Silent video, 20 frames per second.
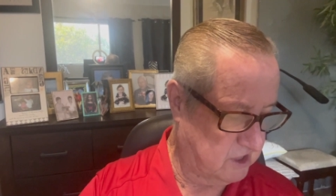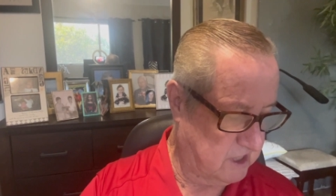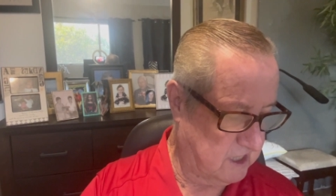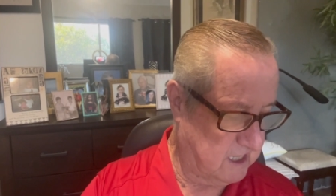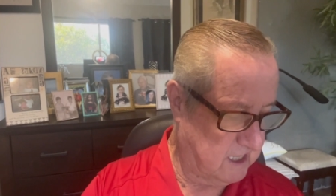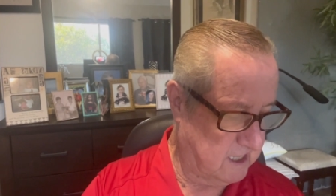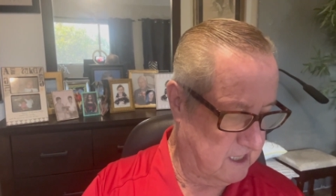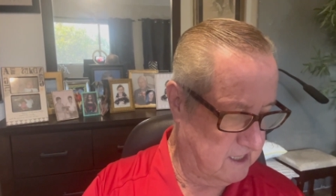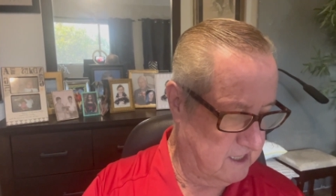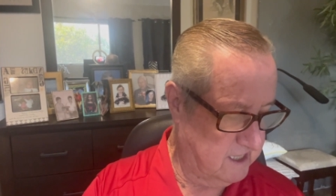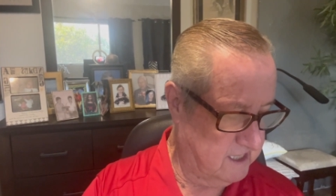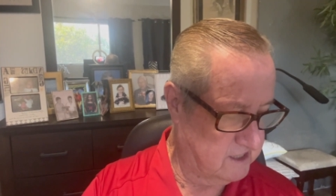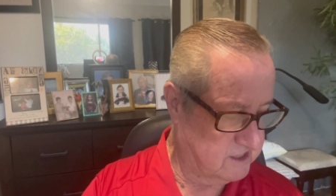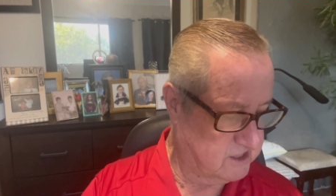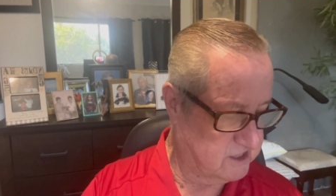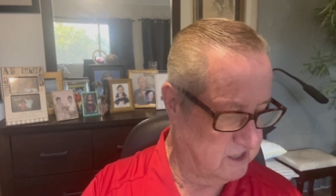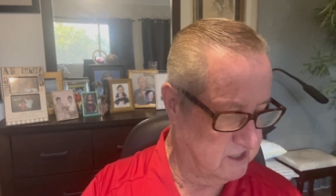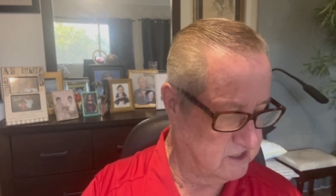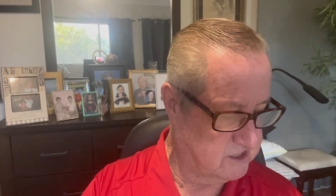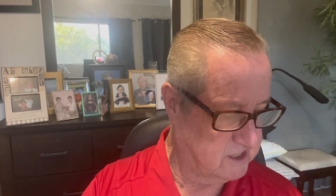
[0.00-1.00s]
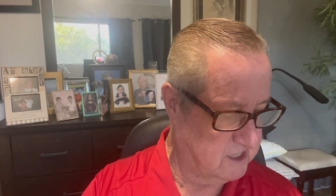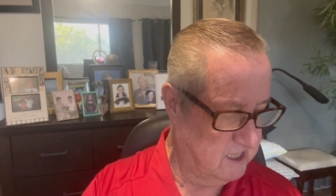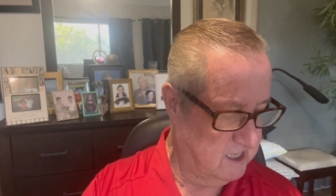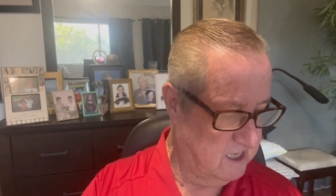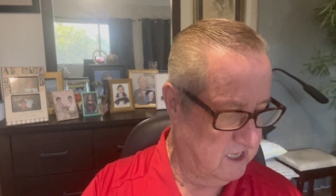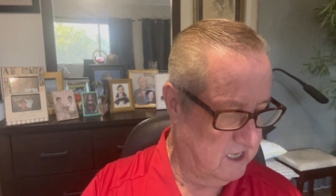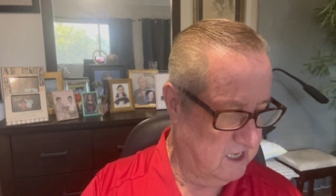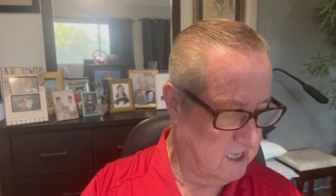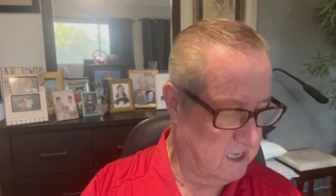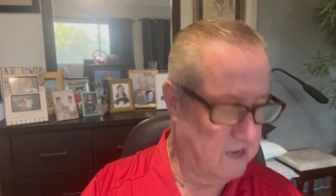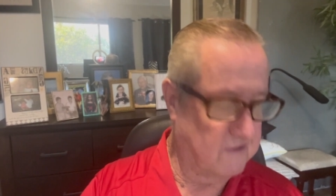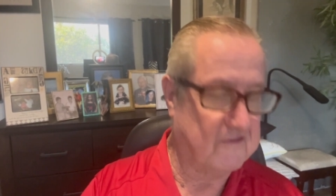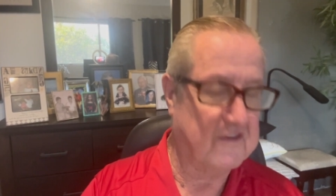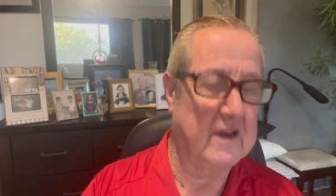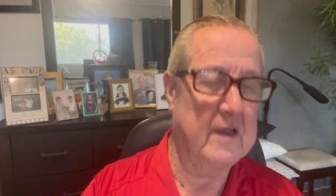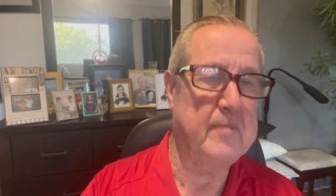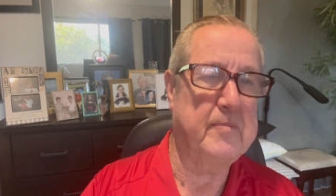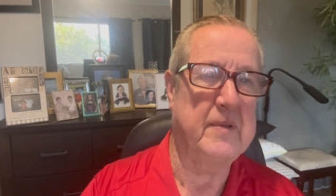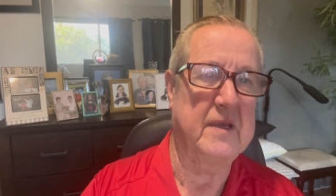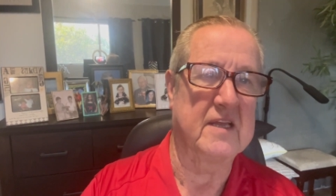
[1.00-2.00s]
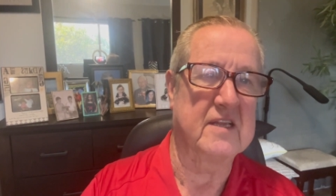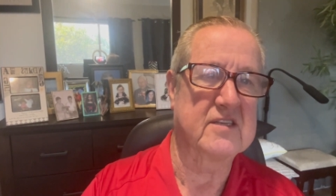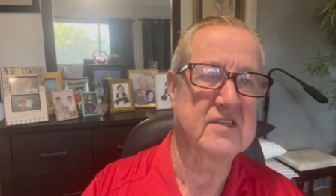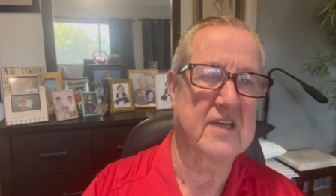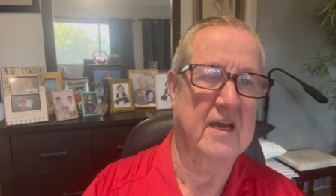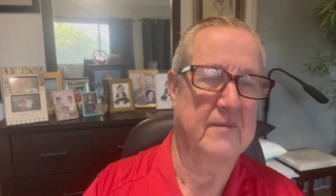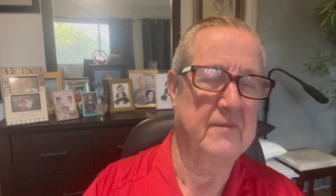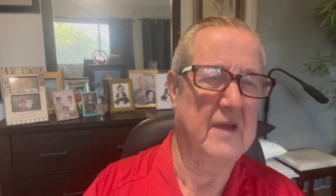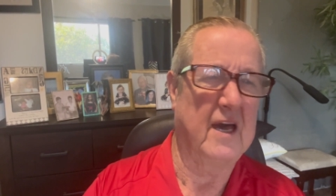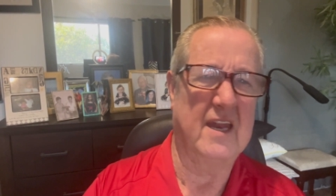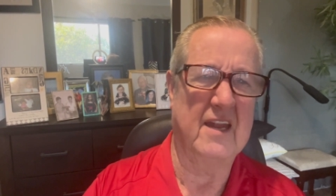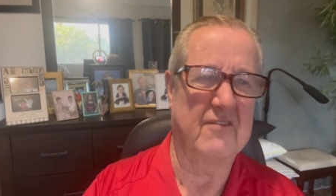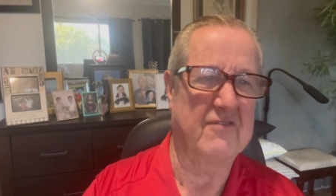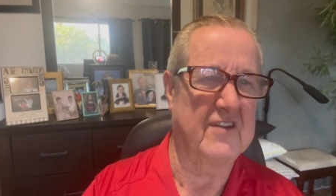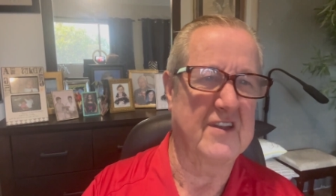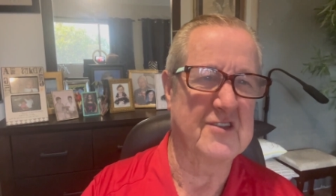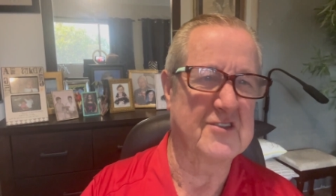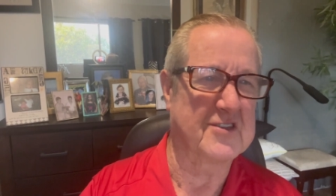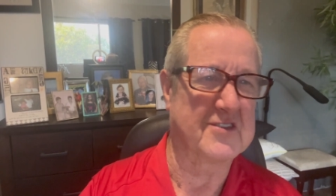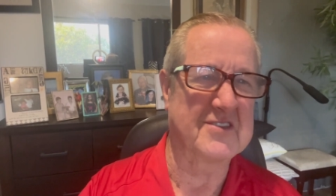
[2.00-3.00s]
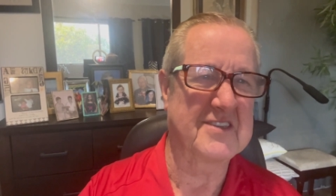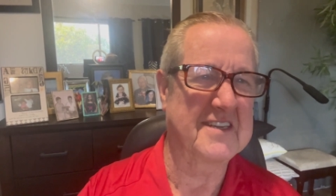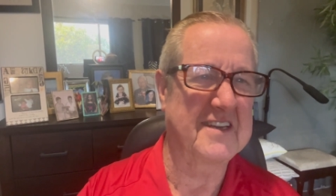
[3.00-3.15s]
Uh, it says uh, Philippians. I'm uh, not Ephesians.